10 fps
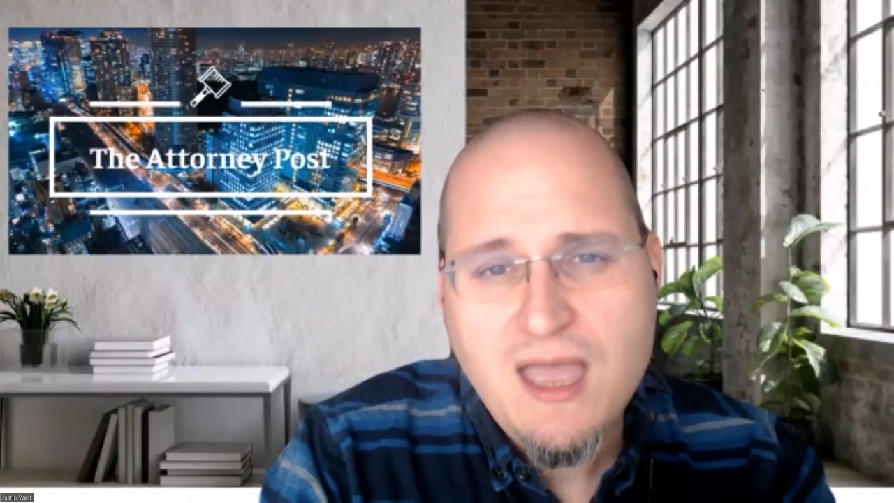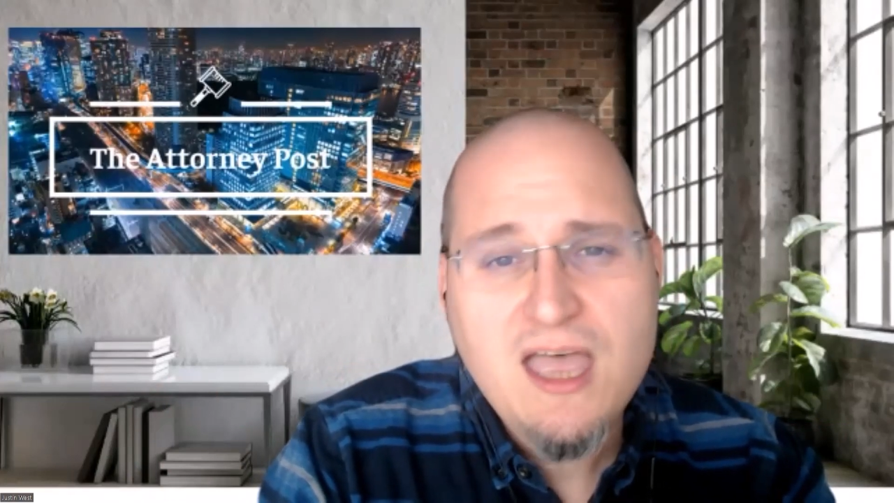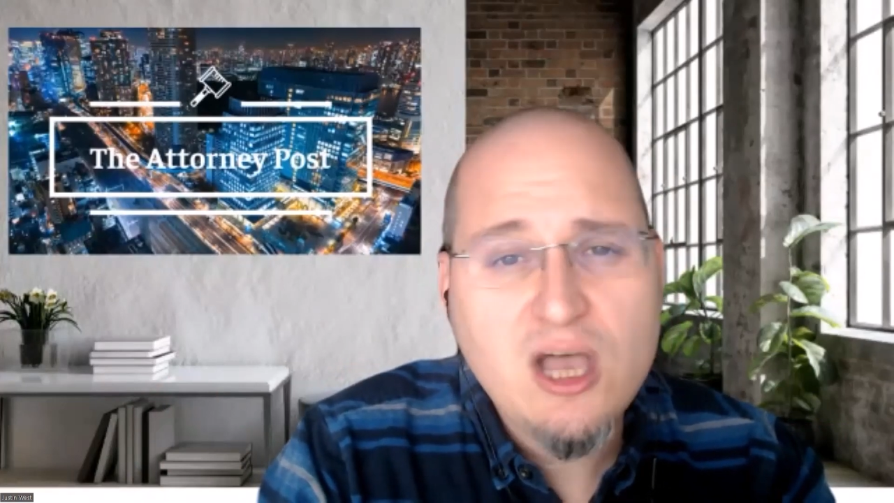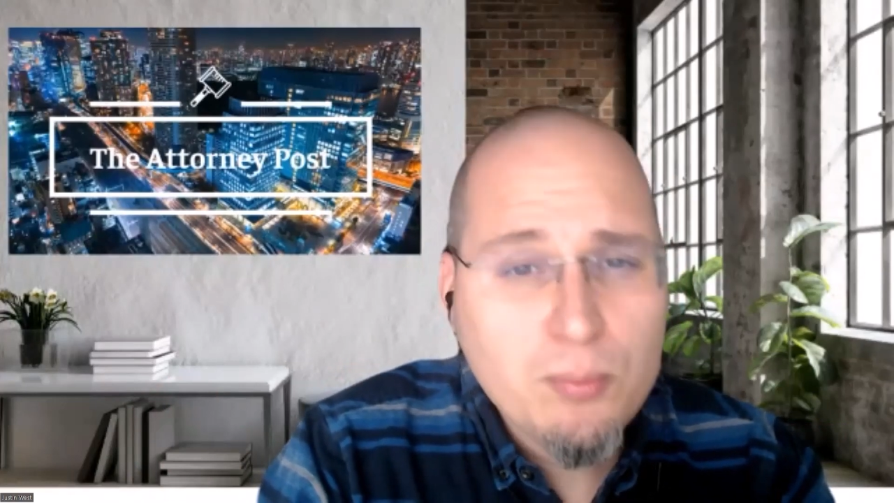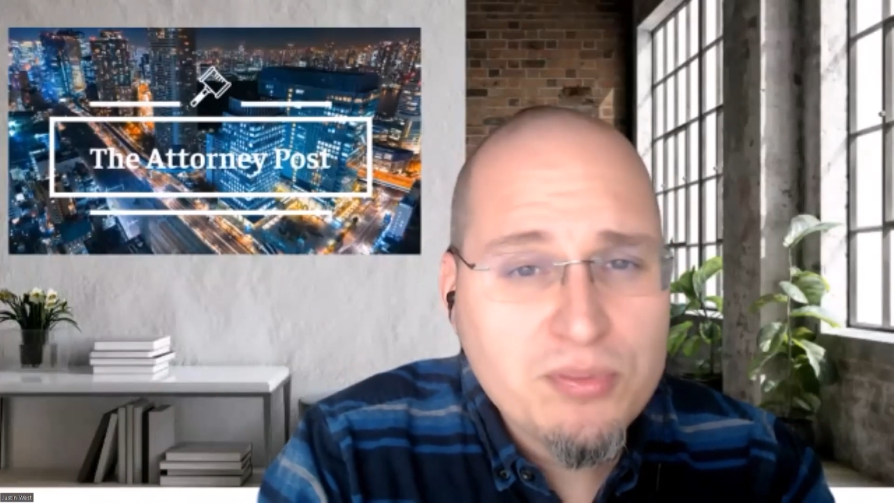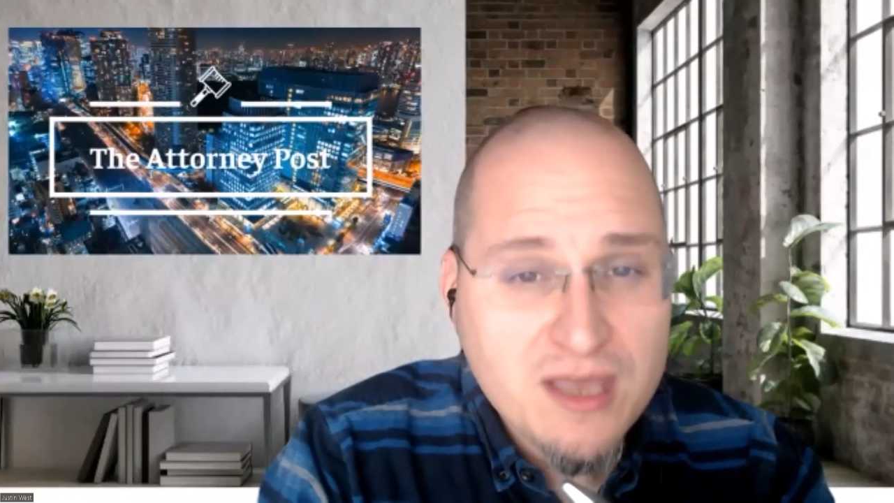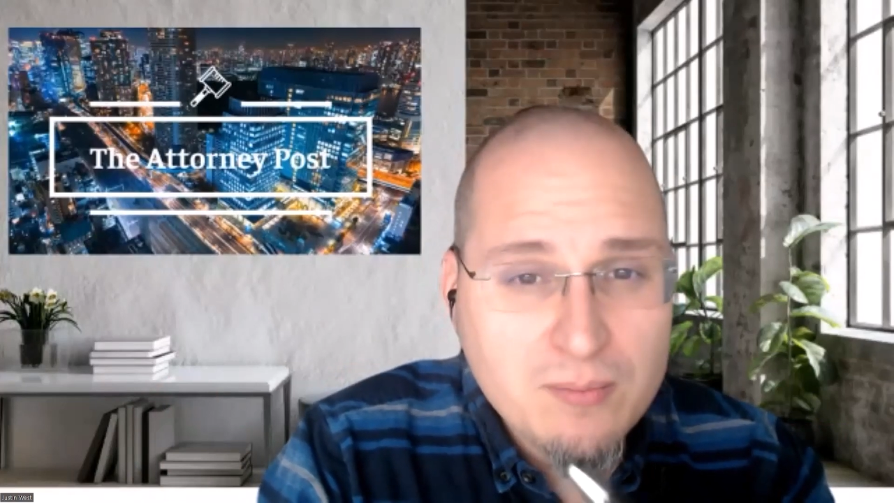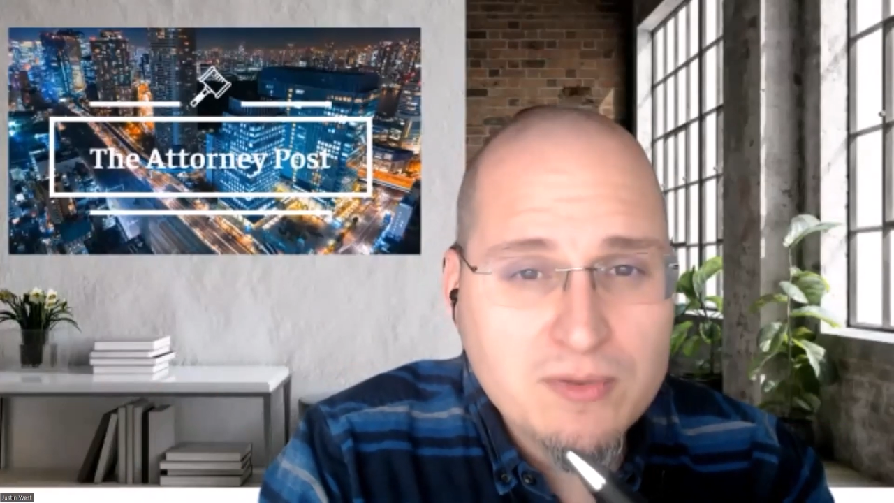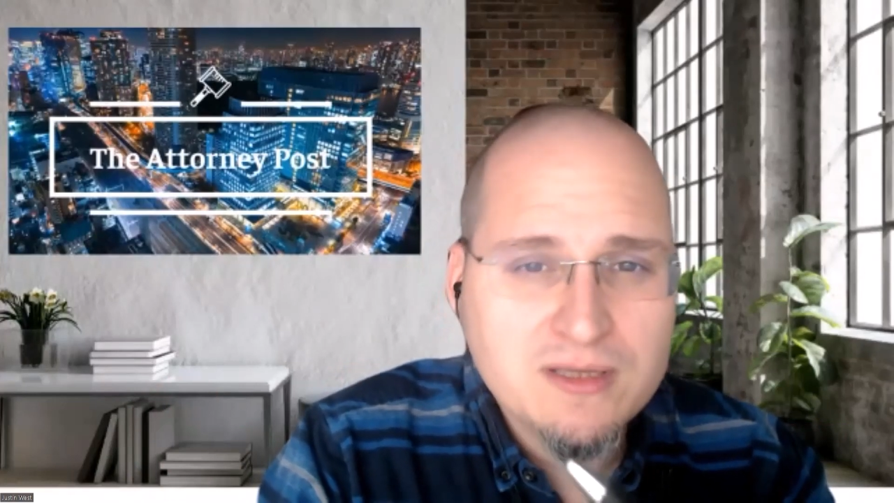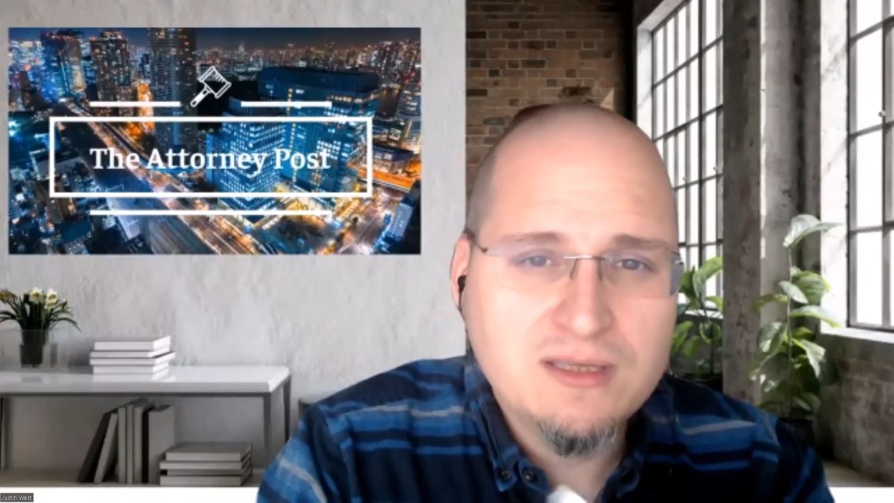Help
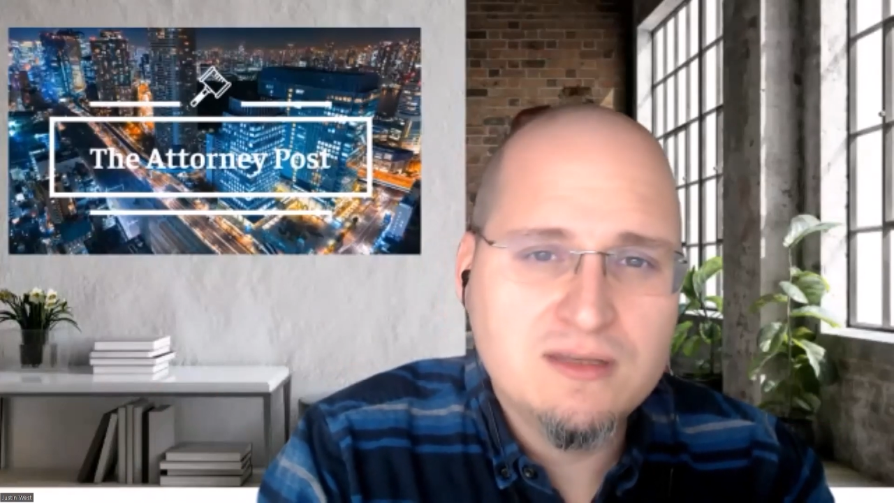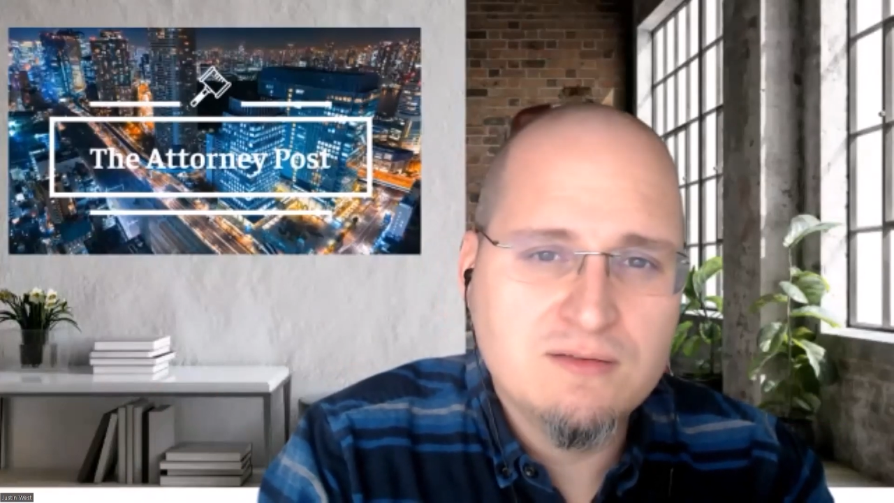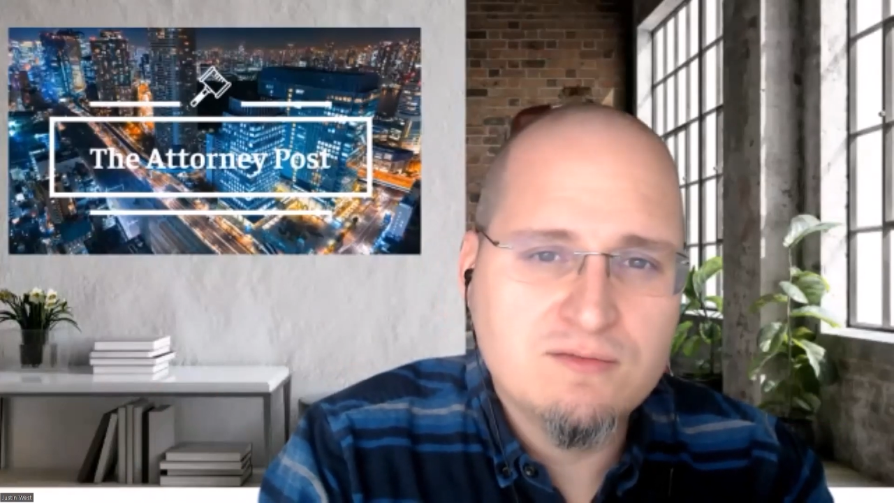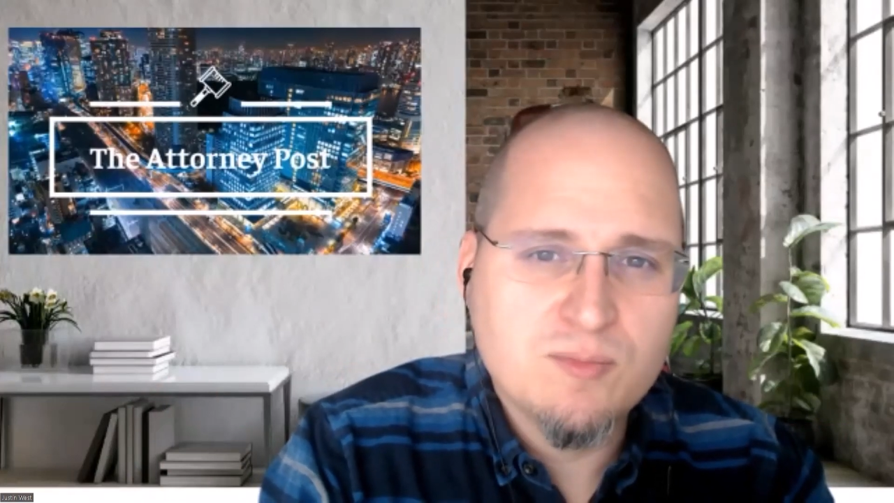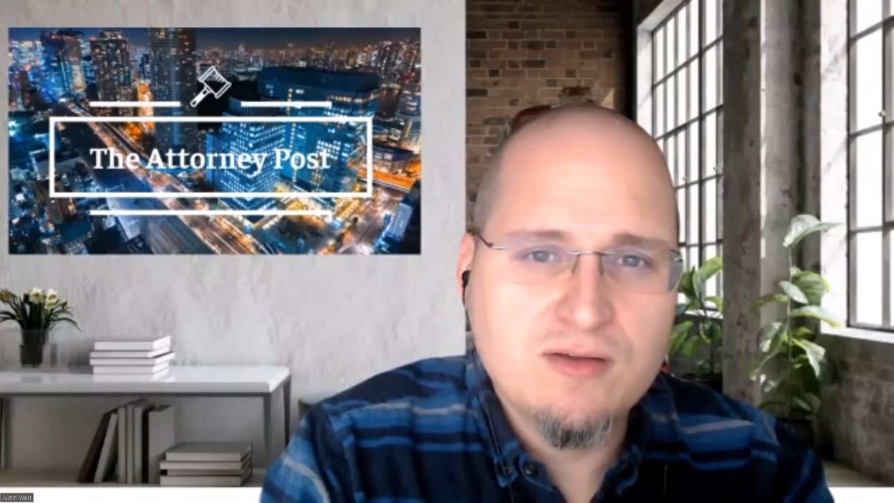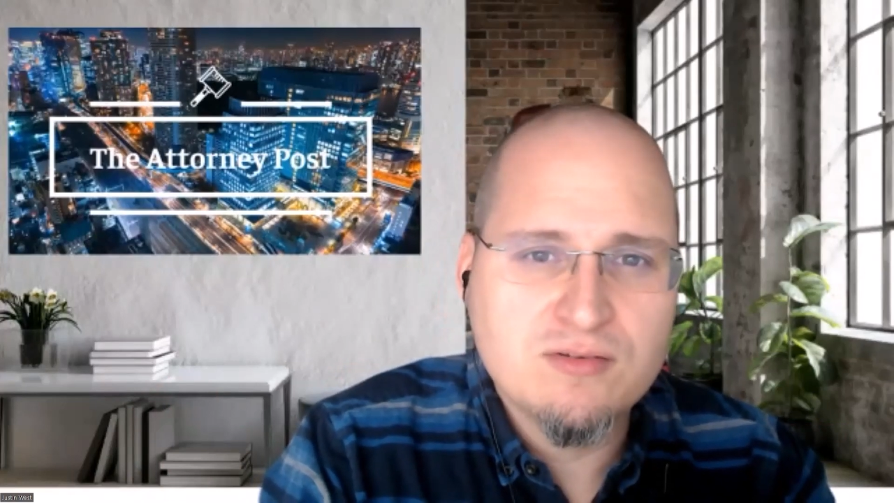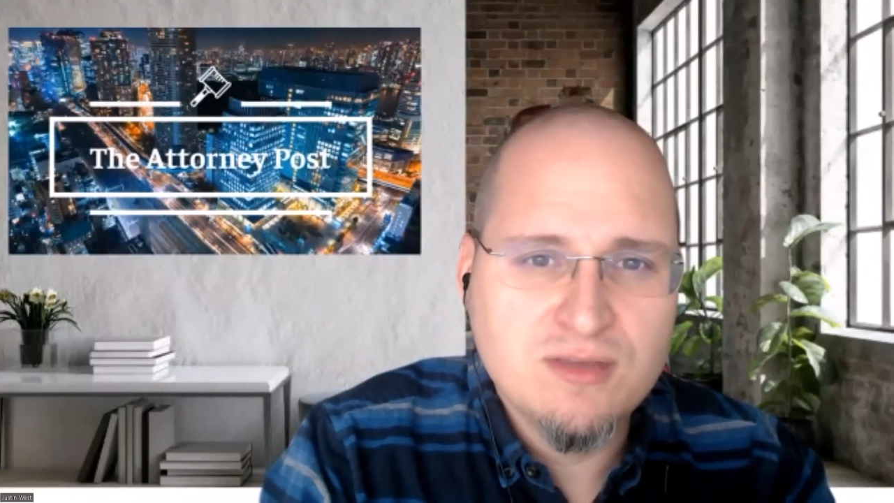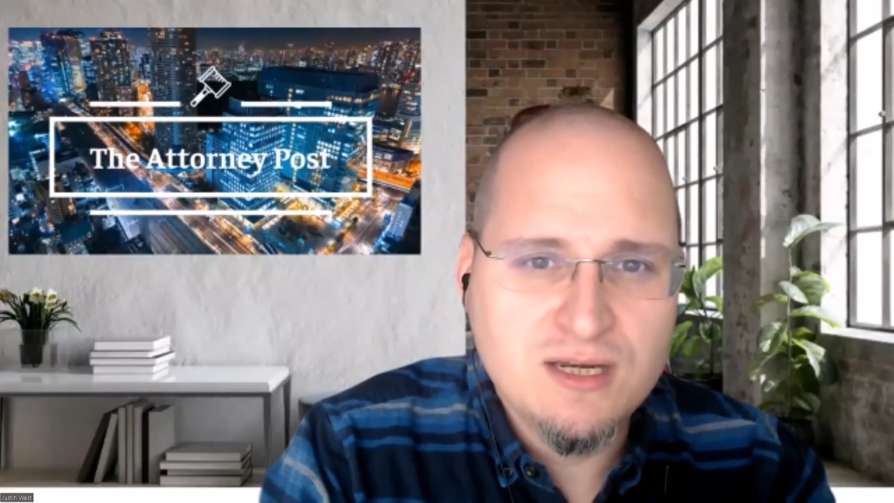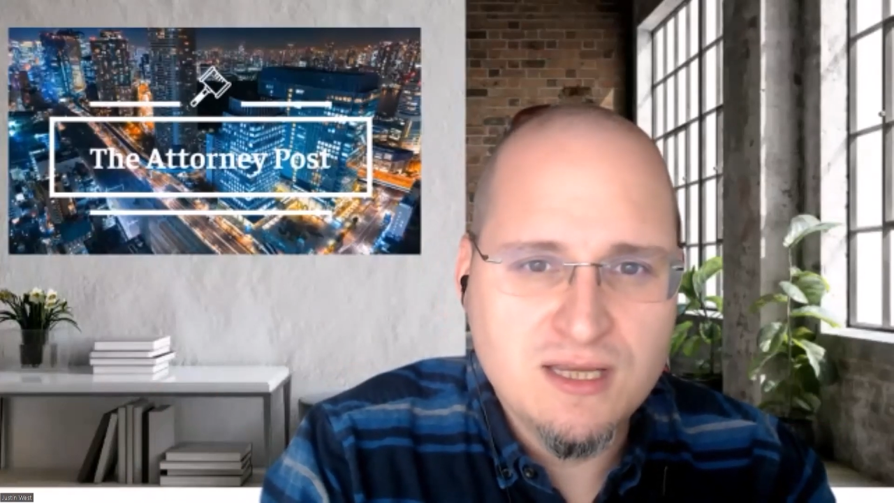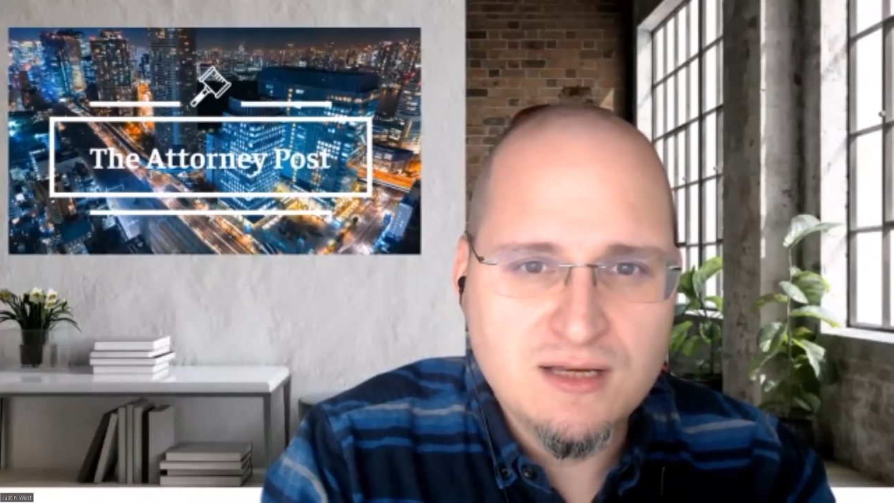them get the information
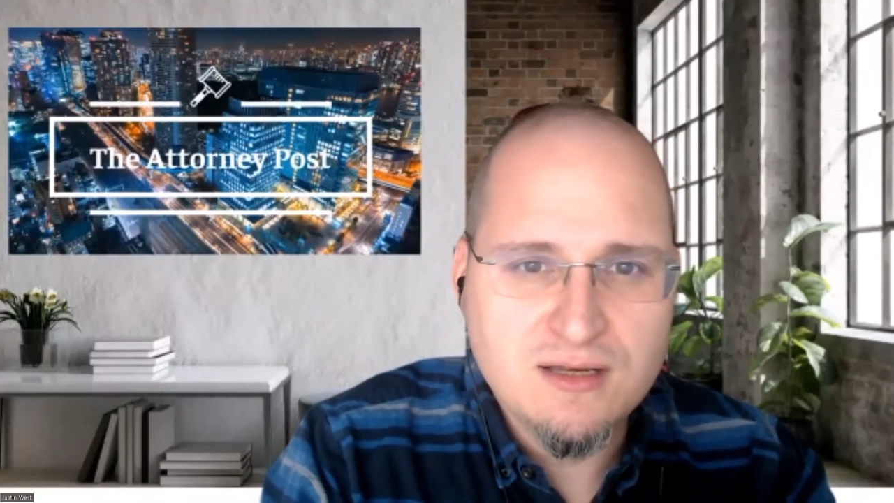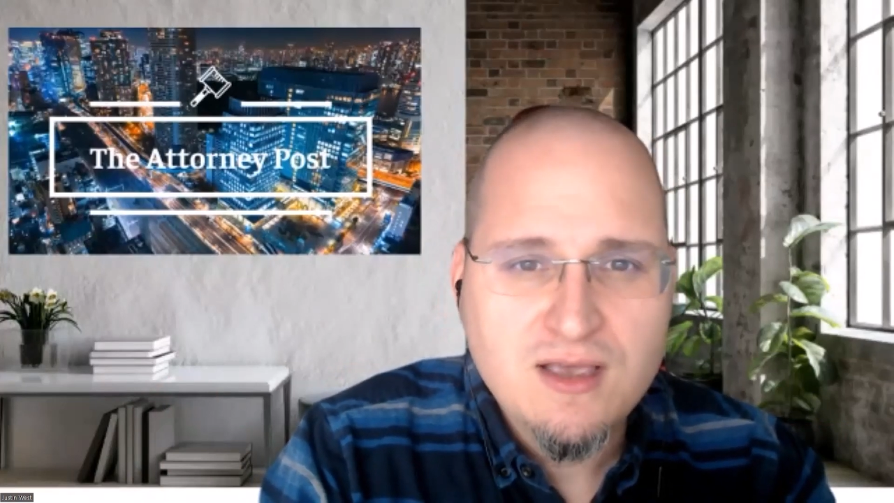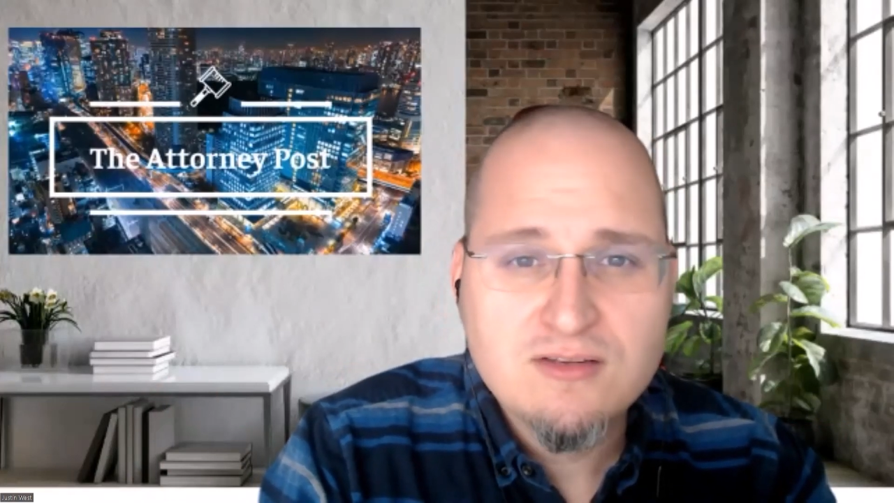they need